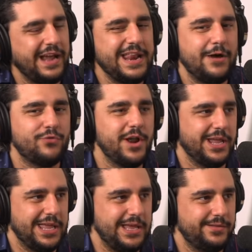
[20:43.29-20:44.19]
I can outrun a
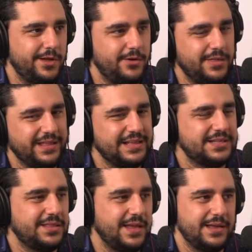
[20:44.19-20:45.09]
kid though. Like that's
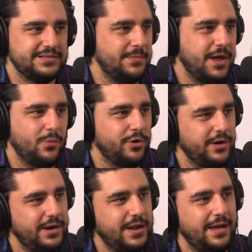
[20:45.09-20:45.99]
a thing is I'm yeah. not
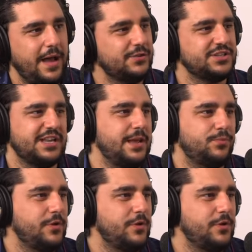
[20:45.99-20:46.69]
worried. I, will just keep